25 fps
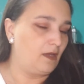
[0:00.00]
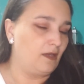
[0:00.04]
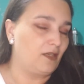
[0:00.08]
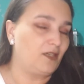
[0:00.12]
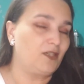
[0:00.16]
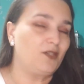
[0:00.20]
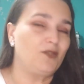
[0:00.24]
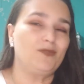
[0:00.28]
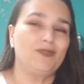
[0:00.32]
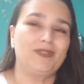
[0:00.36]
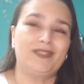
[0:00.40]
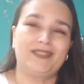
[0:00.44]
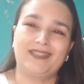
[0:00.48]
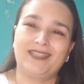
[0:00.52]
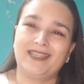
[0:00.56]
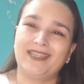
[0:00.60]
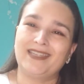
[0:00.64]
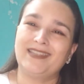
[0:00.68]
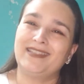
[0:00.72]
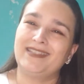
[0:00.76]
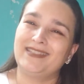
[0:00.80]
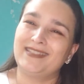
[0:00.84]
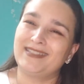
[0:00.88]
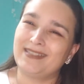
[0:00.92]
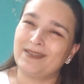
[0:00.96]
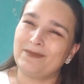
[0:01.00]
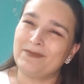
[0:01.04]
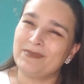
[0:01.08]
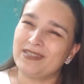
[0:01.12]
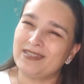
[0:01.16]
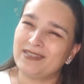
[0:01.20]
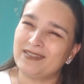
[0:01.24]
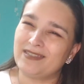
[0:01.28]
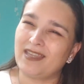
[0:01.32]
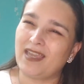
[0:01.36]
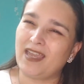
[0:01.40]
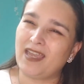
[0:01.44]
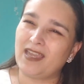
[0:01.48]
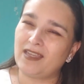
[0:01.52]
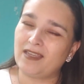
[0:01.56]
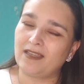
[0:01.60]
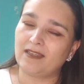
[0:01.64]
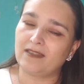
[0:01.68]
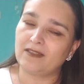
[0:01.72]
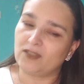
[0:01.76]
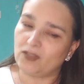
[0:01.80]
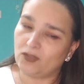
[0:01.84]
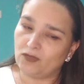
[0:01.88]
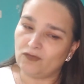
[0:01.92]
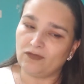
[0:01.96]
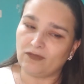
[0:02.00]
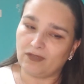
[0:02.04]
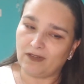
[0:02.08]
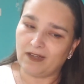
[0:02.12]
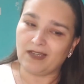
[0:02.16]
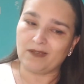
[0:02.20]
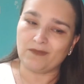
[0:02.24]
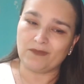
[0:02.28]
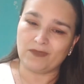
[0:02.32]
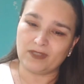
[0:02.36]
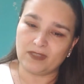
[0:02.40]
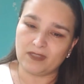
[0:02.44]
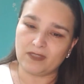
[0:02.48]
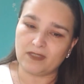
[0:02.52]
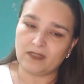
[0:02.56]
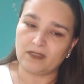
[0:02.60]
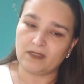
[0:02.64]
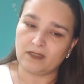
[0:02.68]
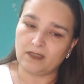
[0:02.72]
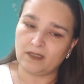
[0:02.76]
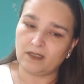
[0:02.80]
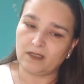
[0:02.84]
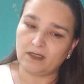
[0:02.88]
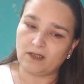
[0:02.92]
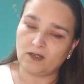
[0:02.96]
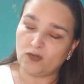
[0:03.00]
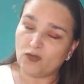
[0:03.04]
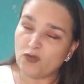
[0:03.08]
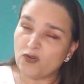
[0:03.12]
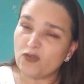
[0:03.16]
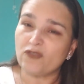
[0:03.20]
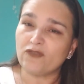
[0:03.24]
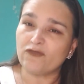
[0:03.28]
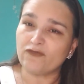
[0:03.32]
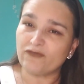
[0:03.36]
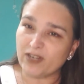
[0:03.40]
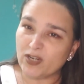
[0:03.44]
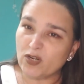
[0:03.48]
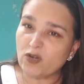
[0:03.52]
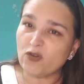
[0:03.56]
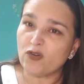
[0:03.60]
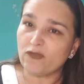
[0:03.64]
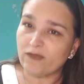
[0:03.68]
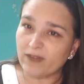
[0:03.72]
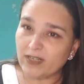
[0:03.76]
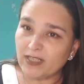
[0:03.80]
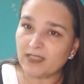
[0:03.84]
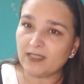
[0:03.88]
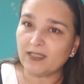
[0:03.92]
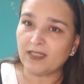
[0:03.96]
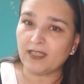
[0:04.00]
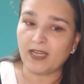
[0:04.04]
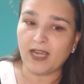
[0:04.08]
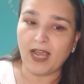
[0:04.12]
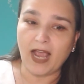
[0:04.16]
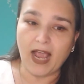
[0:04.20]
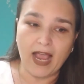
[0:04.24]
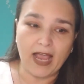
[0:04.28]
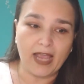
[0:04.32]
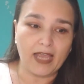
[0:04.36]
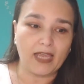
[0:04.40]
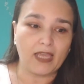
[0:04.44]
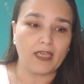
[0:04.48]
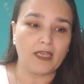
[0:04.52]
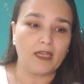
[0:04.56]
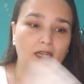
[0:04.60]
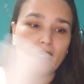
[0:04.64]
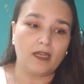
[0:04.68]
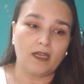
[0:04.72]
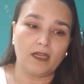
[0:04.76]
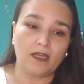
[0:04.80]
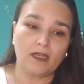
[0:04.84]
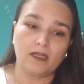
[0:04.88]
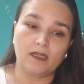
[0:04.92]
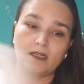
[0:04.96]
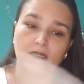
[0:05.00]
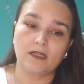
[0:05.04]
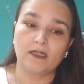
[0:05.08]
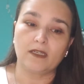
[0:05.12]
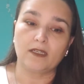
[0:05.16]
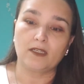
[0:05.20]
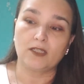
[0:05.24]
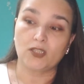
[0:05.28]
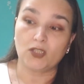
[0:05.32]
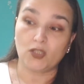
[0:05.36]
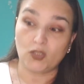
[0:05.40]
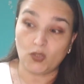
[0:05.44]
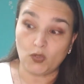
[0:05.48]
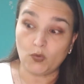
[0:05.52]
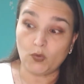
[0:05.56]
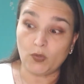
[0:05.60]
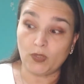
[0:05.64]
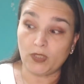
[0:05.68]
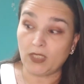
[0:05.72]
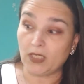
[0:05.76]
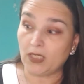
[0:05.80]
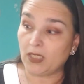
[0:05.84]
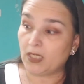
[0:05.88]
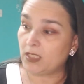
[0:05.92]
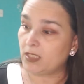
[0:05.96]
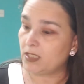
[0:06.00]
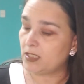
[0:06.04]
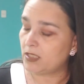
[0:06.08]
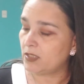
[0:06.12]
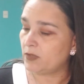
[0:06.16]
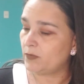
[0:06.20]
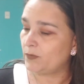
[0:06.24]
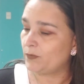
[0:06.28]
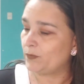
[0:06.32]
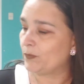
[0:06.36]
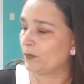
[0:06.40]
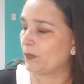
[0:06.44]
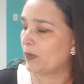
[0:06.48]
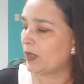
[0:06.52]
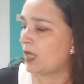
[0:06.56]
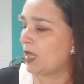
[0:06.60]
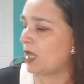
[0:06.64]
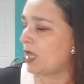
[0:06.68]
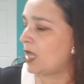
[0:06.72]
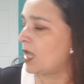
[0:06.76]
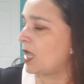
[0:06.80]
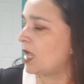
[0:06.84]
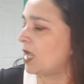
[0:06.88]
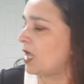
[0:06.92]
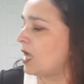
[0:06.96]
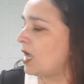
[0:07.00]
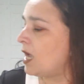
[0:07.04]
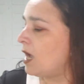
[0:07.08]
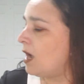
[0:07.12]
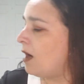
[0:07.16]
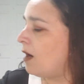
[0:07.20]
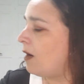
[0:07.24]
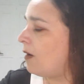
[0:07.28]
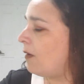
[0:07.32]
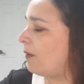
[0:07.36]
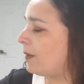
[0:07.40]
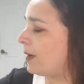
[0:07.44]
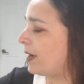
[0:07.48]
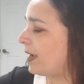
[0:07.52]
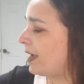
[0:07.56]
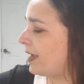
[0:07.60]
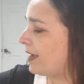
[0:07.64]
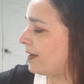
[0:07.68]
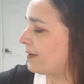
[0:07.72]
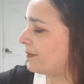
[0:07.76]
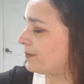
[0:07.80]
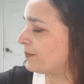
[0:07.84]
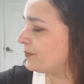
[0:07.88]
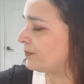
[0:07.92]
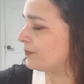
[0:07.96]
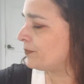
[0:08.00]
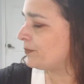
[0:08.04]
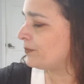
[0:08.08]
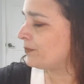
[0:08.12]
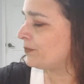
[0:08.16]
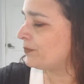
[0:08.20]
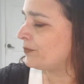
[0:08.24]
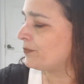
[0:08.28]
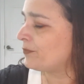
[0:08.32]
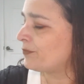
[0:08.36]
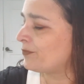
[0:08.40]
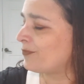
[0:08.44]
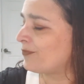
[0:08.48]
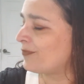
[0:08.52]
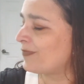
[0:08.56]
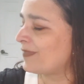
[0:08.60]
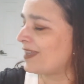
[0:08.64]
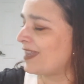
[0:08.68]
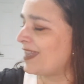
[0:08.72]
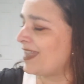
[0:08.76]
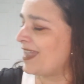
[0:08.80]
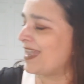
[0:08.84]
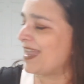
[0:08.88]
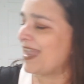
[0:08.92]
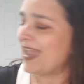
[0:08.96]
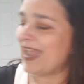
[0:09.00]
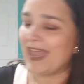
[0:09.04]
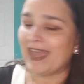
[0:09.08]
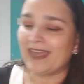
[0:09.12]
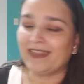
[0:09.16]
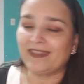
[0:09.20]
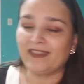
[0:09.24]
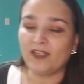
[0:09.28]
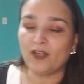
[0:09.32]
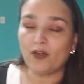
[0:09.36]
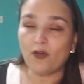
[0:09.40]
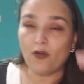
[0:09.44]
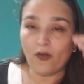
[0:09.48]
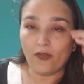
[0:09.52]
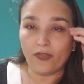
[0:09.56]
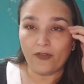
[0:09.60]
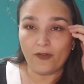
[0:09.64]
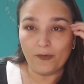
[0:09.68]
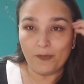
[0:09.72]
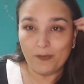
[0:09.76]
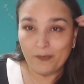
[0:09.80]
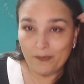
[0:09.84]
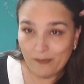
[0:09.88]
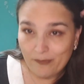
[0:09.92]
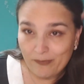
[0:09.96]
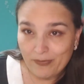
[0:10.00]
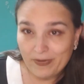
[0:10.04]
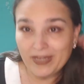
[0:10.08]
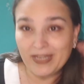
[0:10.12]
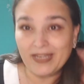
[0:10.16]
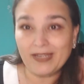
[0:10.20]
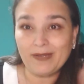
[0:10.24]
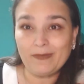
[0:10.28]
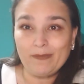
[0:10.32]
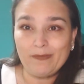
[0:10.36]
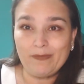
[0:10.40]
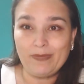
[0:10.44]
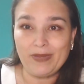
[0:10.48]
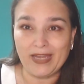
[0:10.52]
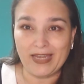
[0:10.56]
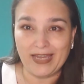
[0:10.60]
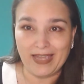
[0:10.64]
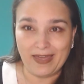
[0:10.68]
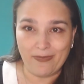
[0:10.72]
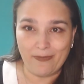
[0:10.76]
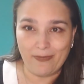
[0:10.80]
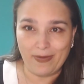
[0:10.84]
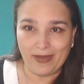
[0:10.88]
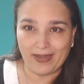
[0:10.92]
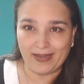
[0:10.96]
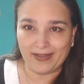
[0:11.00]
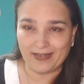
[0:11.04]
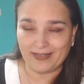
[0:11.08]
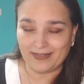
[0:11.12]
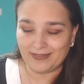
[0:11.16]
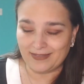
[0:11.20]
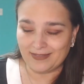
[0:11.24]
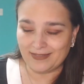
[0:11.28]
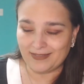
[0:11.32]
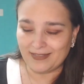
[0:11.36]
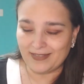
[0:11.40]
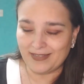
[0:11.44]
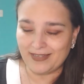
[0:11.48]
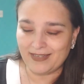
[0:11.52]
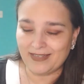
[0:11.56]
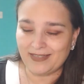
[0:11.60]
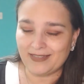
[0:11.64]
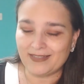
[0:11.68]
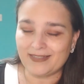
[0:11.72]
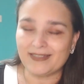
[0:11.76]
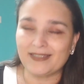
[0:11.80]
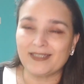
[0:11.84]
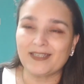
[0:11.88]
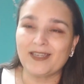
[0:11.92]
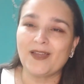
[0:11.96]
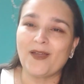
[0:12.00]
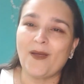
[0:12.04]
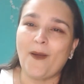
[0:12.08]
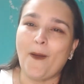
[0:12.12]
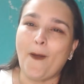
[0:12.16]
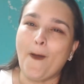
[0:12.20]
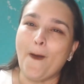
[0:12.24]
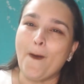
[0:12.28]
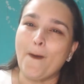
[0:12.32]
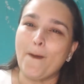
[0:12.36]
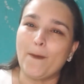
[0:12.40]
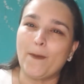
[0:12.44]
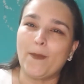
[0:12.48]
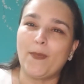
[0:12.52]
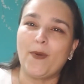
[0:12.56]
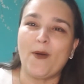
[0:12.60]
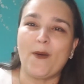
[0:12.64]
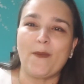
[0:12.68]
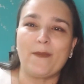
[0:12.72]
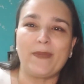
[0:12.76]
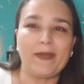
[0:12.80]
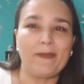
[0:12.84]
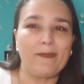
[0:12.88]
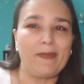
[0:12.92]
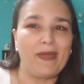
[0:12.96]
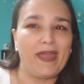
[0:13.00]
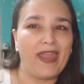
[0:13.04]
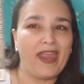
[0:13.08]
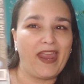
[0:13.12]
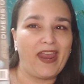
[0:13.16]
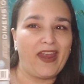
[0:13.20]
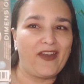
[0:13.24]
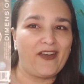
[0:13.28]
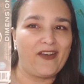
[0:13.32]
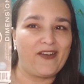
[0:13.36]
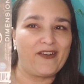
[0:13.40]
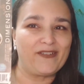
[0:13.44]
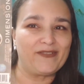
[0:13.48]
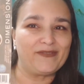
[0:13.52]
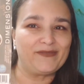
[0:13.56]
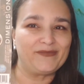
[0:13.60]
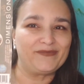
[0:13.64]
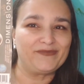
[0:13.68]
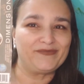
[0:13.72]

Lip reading: You'll see, this is a mistake sometimes, recurrently, I do in English. Okay, and the other big, big advance is Poppy Pear.